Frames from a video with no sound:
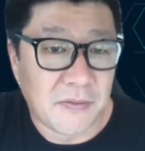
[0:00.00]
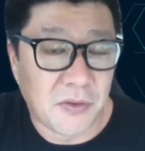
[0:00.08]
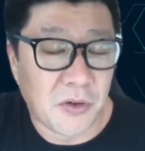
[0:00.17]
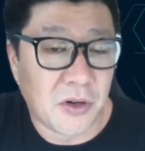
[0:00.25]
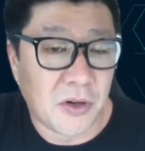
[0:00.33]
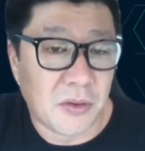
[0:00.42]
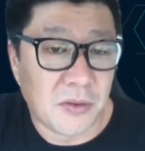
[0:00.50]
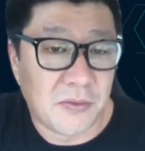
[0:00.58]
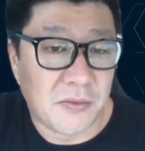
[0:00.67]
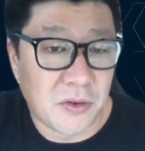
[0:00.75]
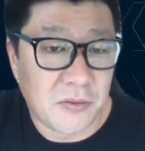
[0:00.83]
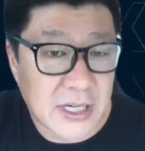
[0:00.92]
for
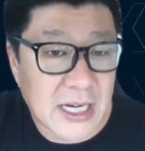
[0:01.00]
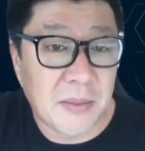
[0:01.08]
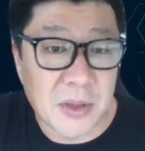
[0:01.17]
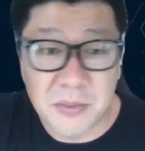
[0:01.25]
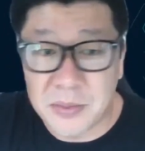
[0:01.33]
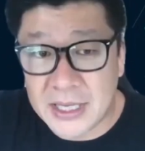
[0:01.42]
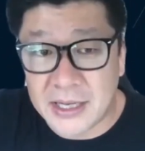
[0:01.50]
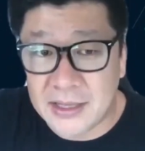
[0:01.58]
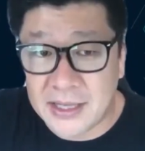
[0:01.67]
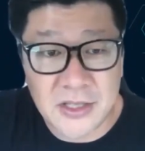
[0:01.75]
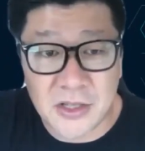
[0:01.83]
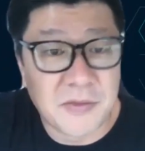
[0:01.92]
for for carbon, but
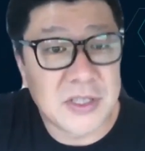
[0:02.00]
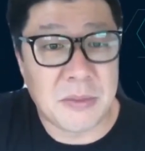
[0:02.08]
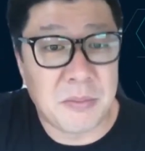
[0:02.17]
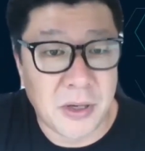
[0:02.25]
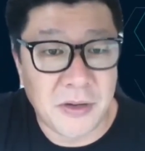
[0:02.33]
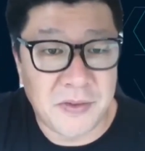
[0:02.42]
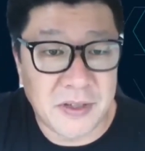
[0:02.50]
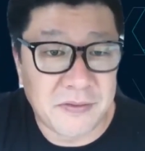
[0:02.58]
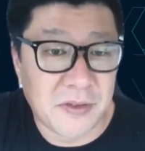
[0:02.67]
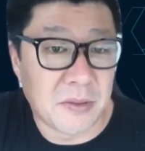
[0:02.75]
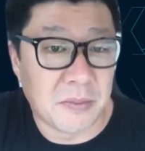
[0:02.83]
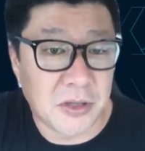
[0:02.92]
that, that's obviously
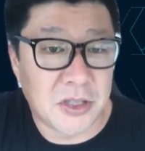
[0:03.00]
perfect for the